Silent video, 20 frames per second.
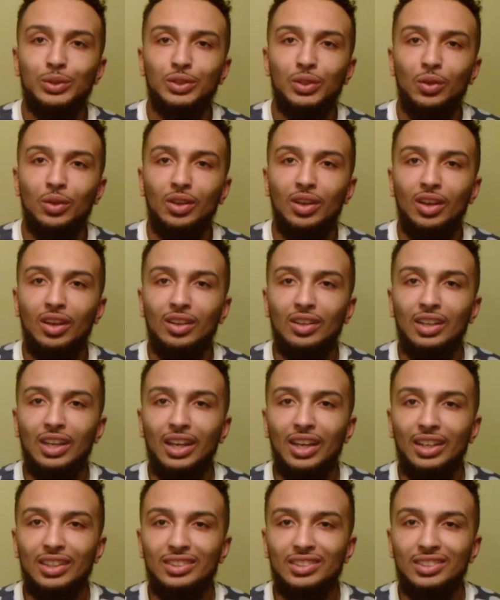going on,
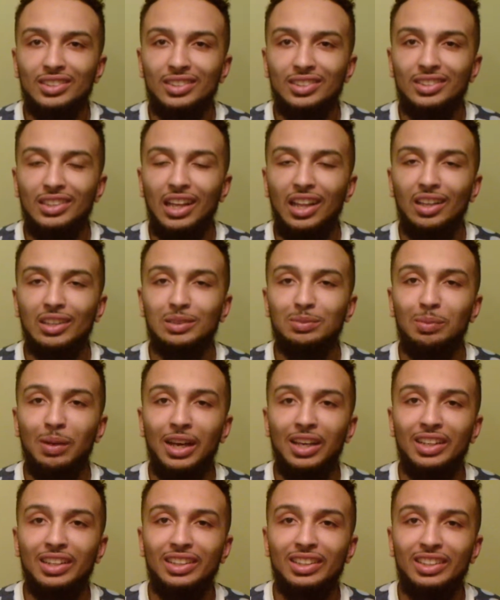guys? It's Alex
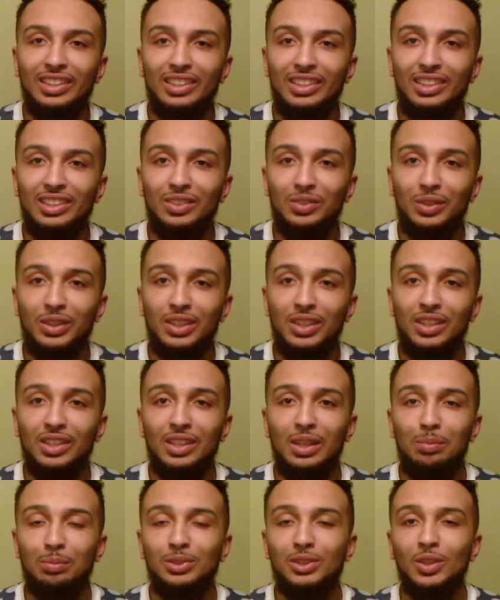Miner here with another
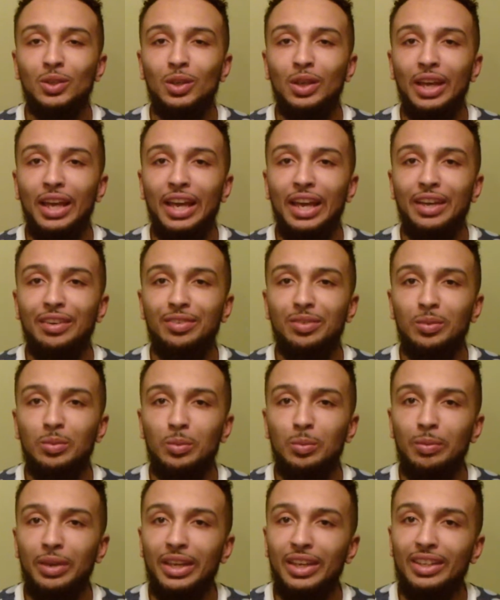episode of
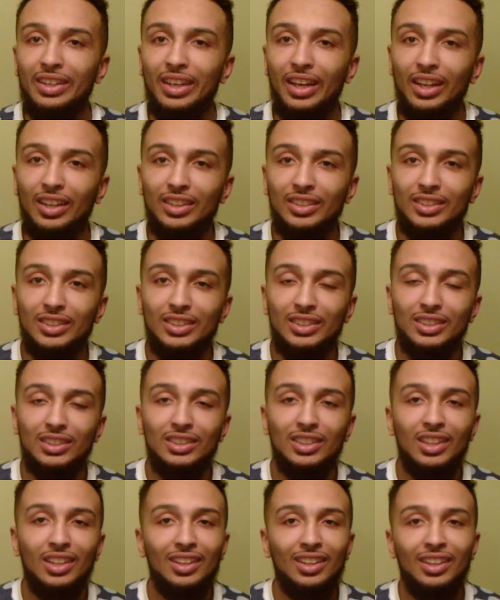AFMMA Analysis.
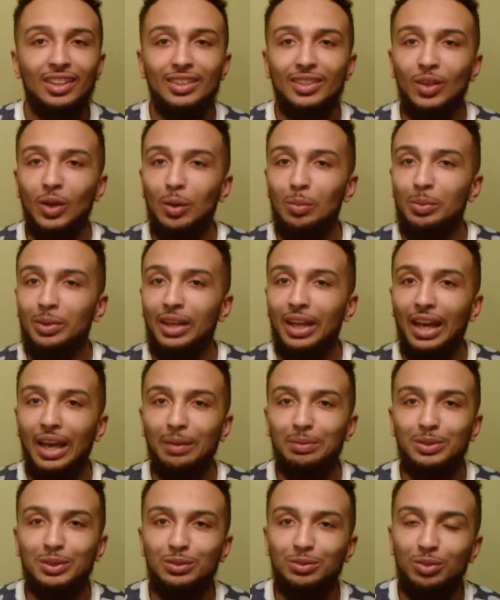I know I've been
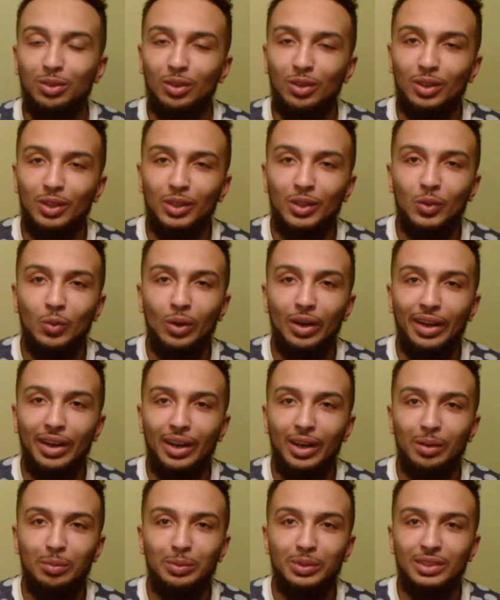absent for a little
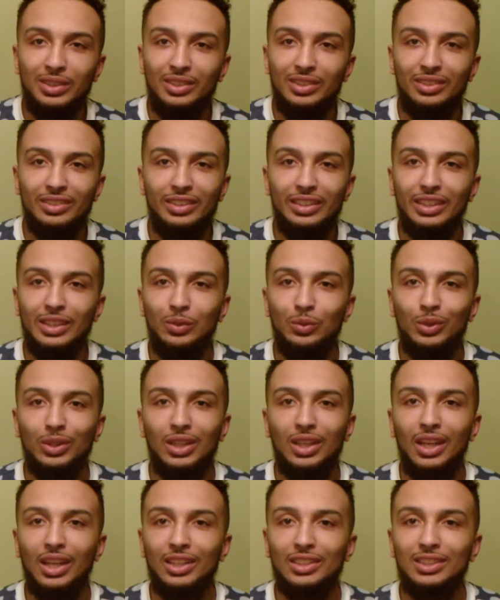while, been dealing with a
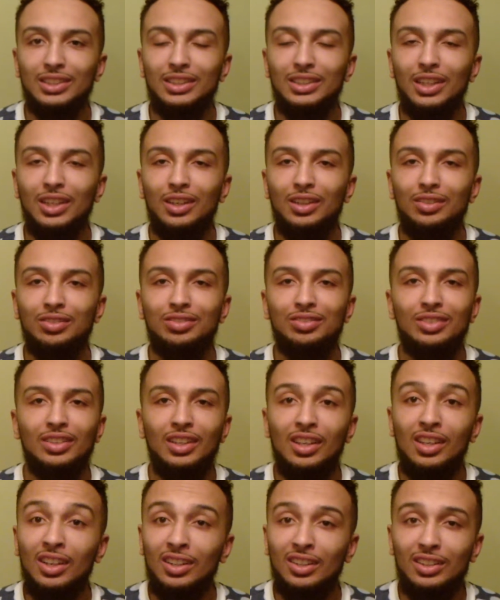lot of stuff.
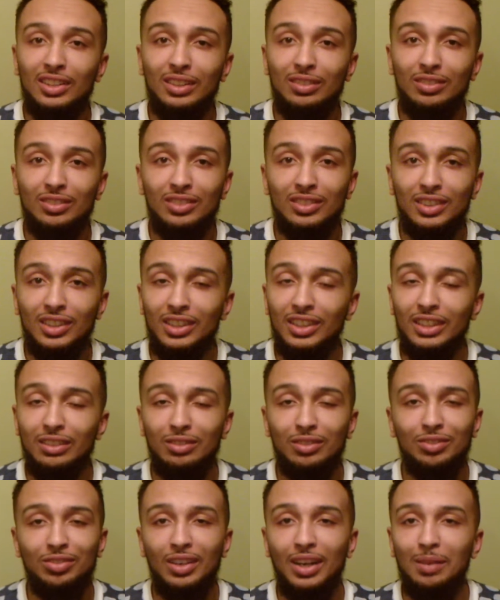Couldn't
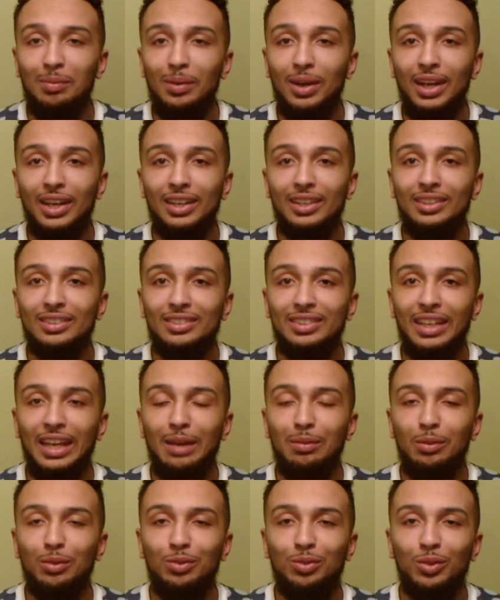even find my
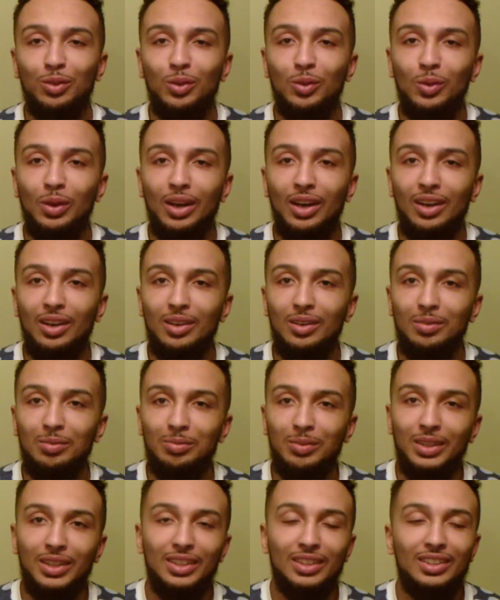camera for a while,
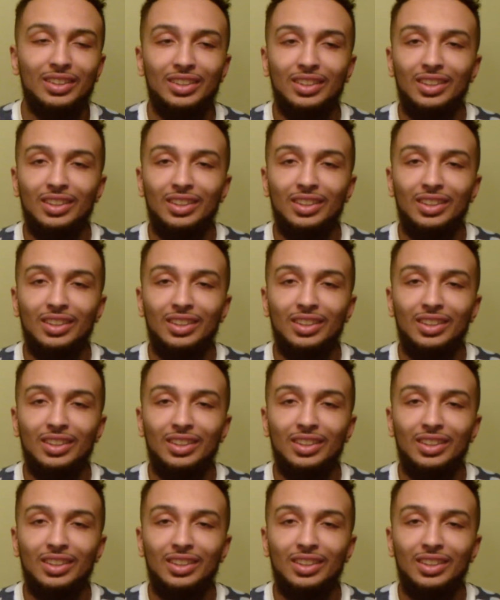but